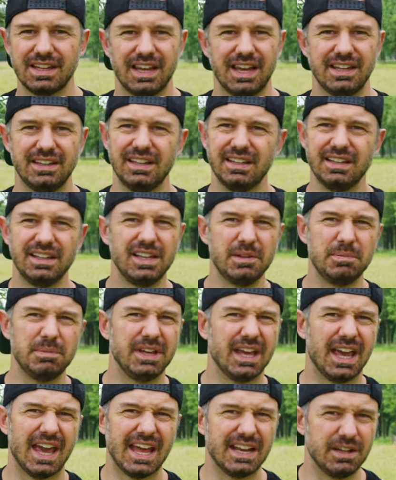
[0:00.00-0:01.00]
it didn't lead me
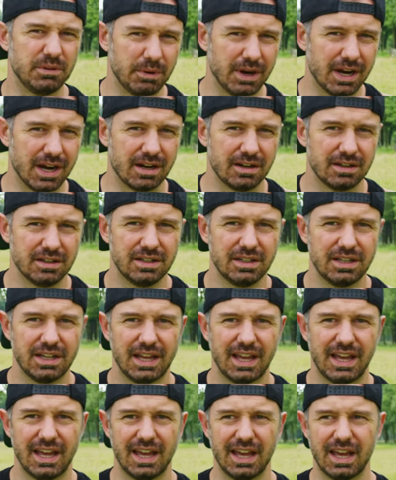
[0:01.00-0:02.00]
anywhere.
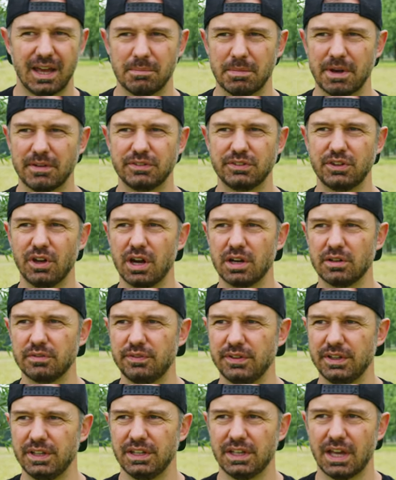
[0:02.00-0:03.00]
Uh, my
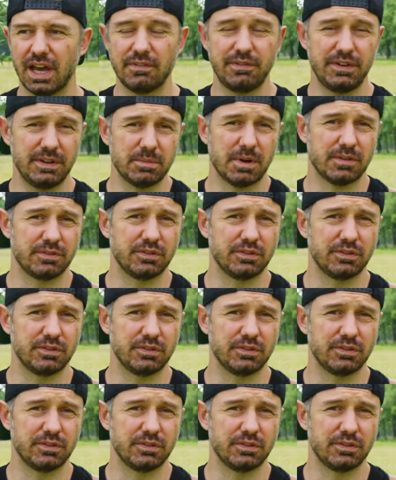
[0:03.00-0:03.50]
photography, I think my